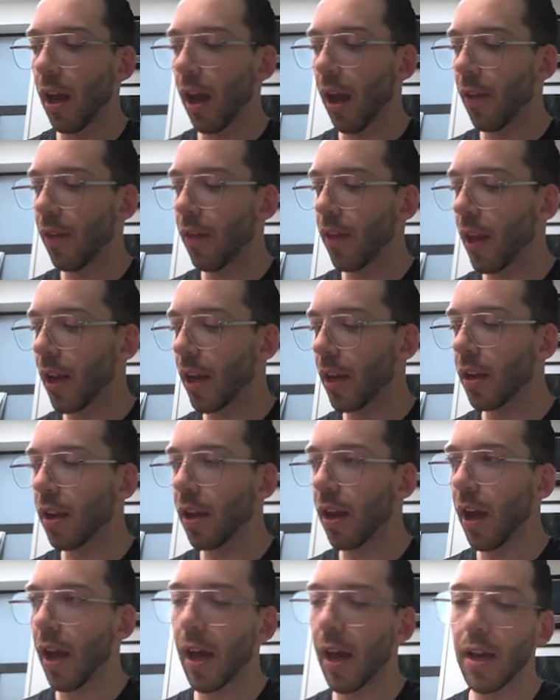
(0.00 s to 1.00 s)
And
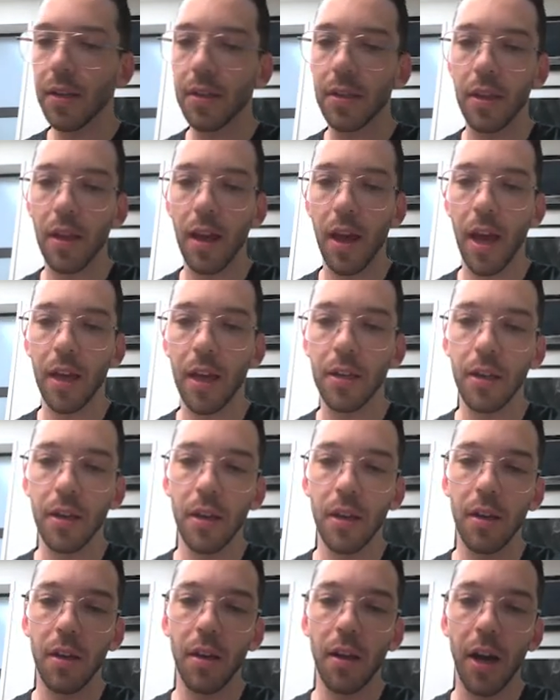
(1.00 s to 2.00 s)
then as that
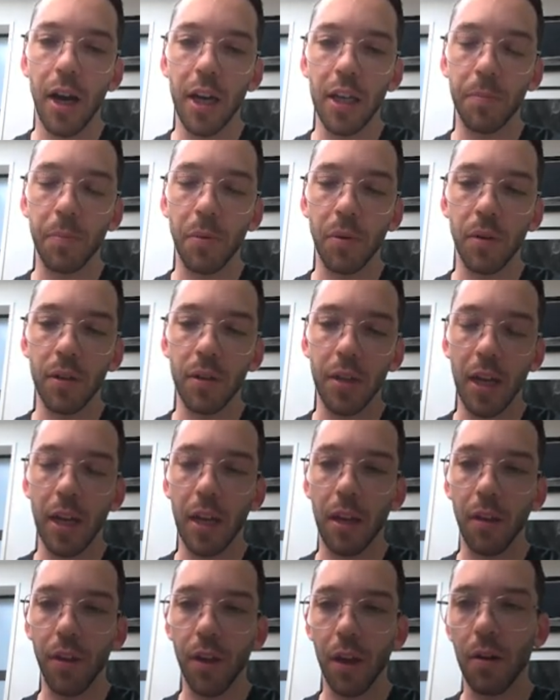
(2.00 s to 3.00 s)
ice ball is
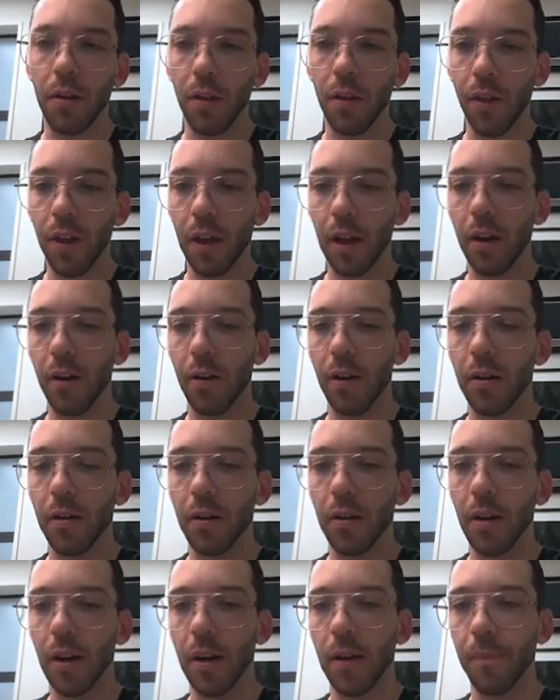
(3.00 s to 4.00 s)
getting thicker and thicker
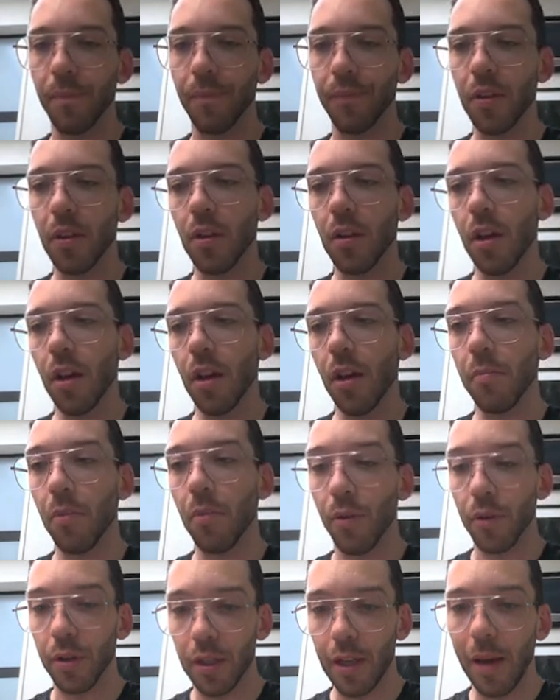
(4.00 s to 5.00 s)
and
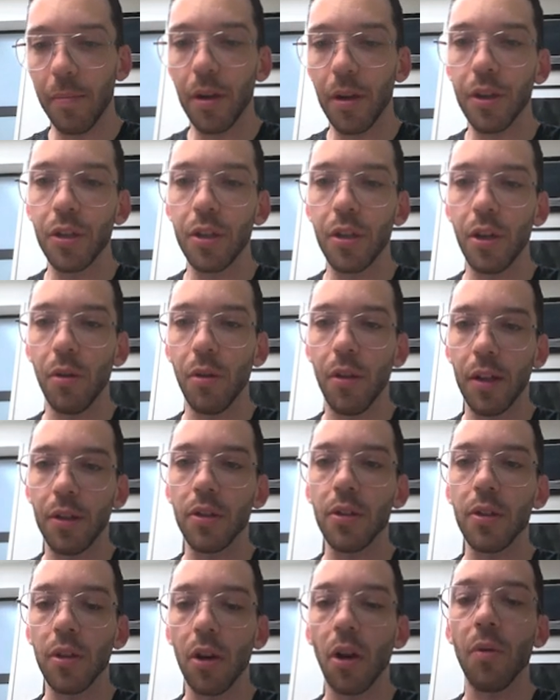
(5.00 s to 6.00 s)
more established, you
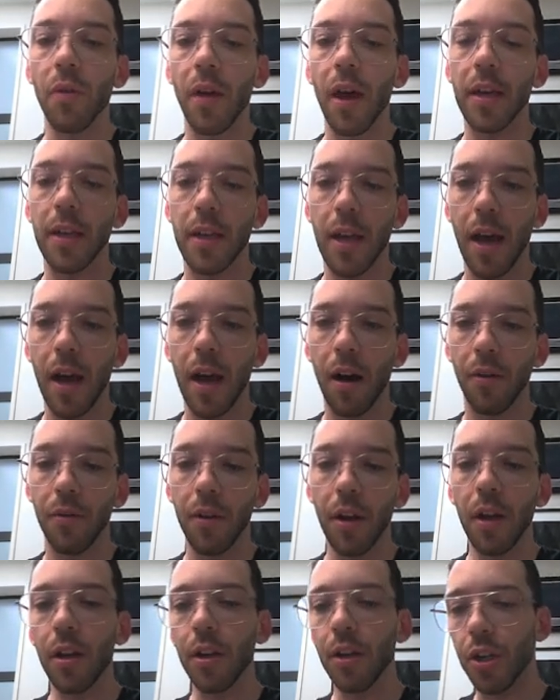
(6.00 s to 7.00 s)
then slow that
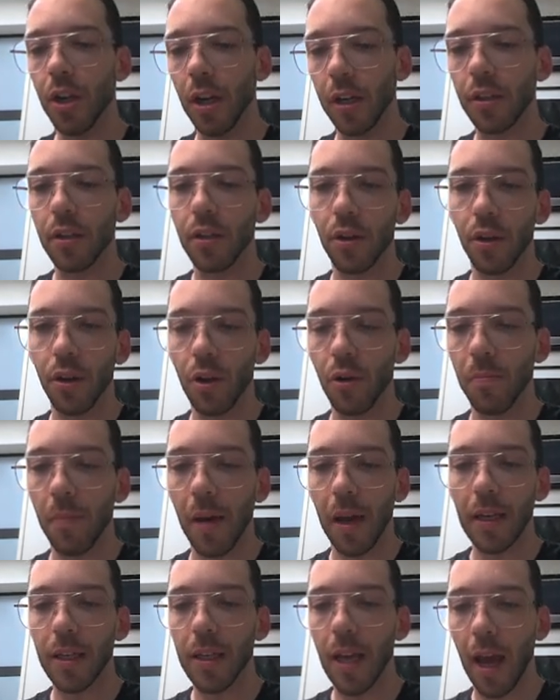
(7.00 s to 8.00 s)
down just so you
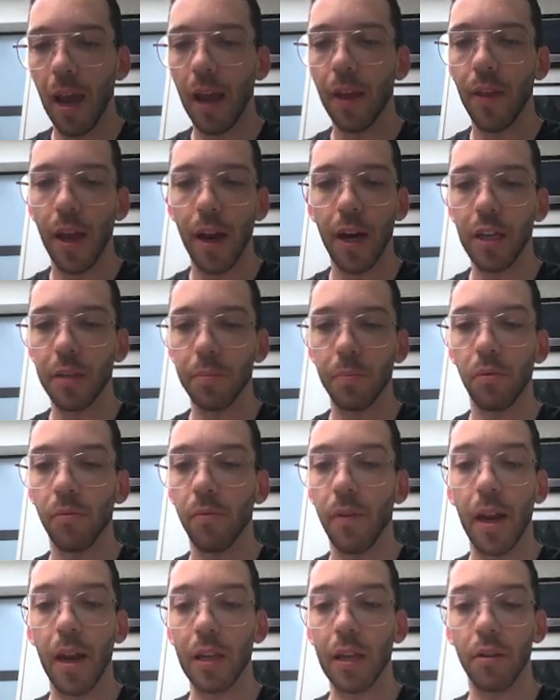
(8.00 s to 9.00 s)
maintain that ice ball
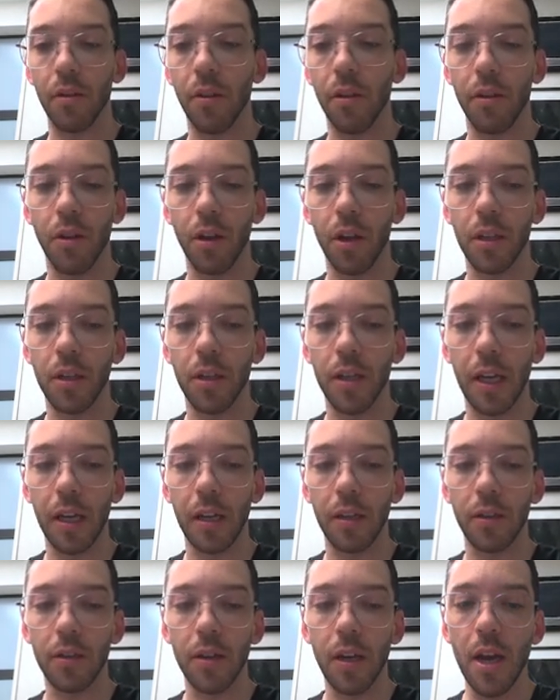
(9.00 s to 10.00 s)
right out to the 30
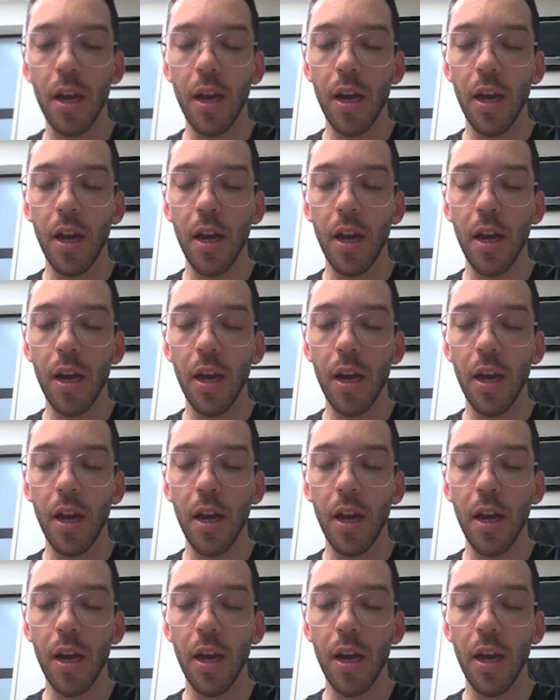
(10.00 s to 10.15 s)
seconds.